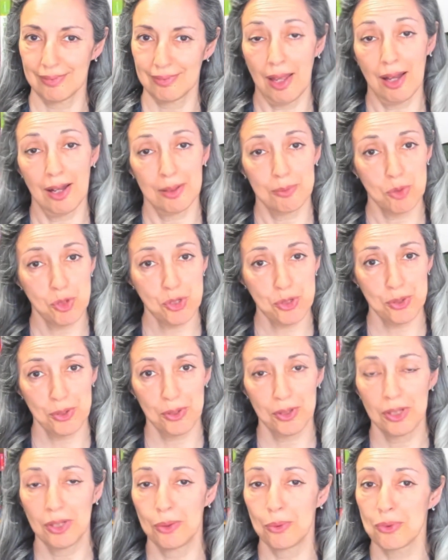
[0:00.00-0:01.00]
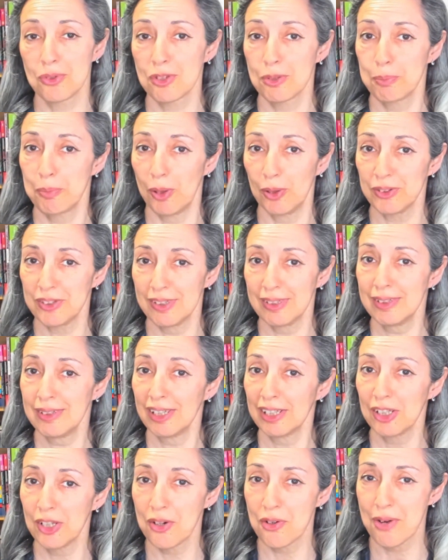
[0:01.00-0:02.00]
I'm sure you spotted
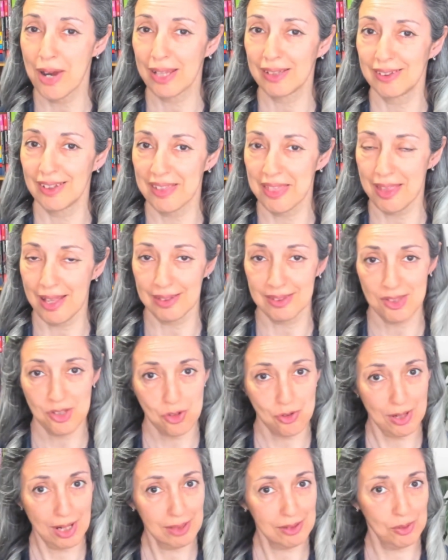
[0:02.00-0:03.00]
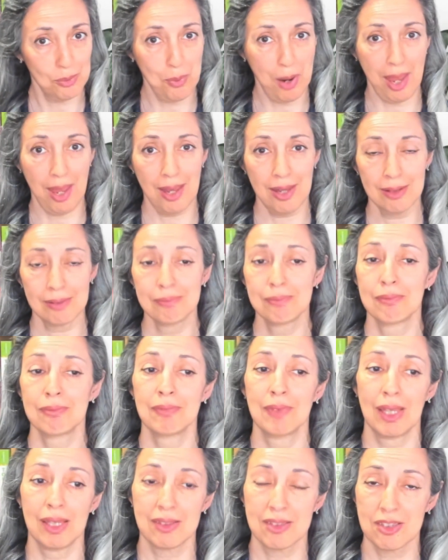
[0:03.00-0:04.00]
and corrected that straight away.
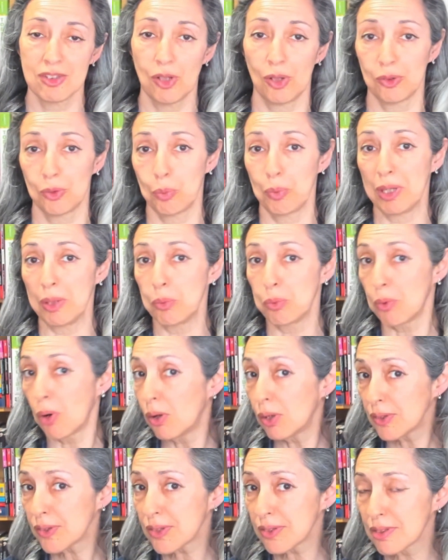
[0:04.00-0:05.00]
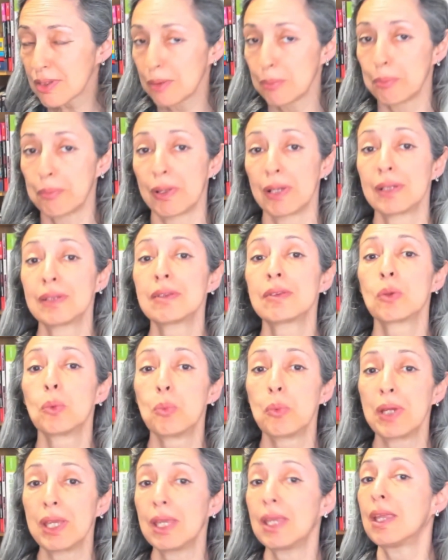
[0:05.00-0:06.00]
It's not we was, but
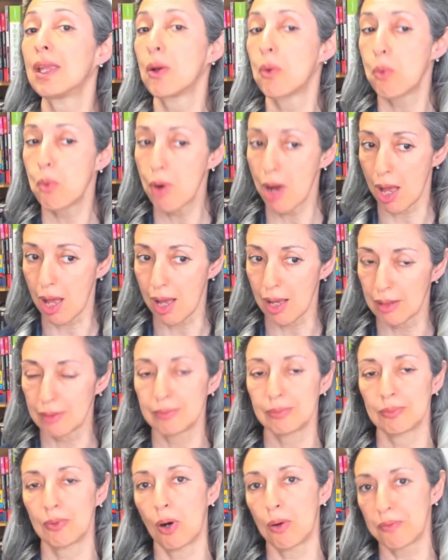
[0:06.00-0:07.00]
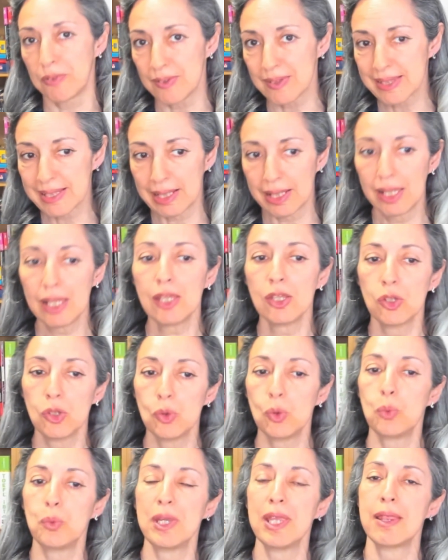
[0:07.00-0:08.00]
we were. Obviously,
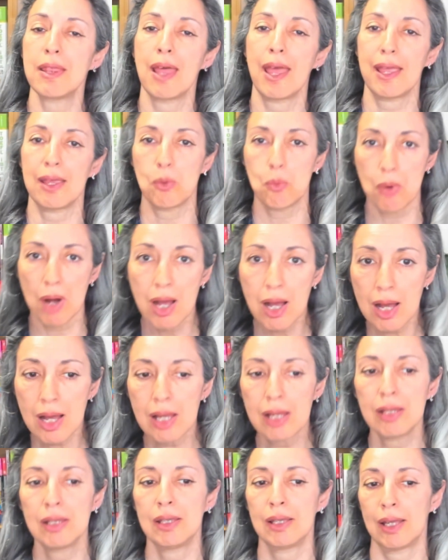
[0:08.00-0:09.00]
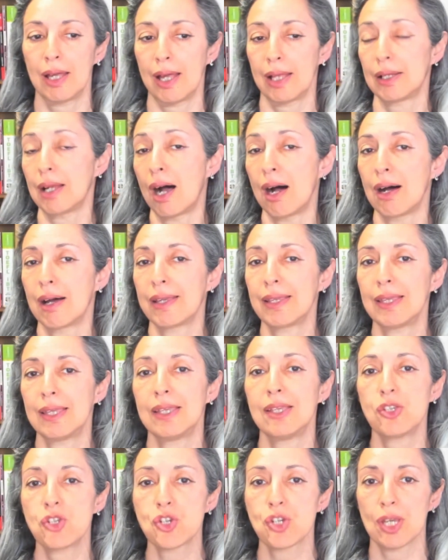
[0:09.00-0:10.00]
you, we, they were, and I,
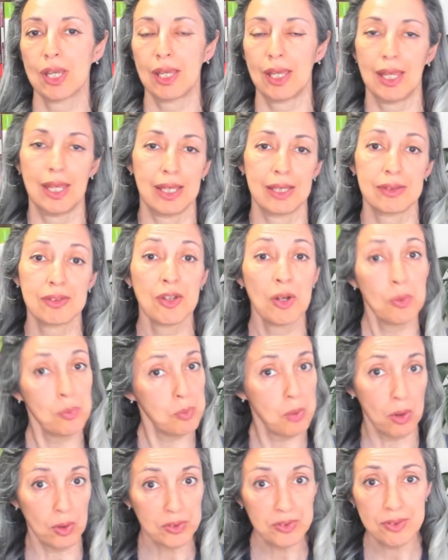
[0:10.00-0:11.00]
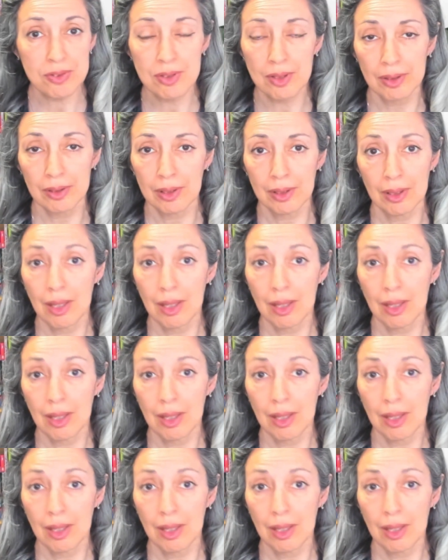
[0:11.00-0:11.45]
he, she, it was.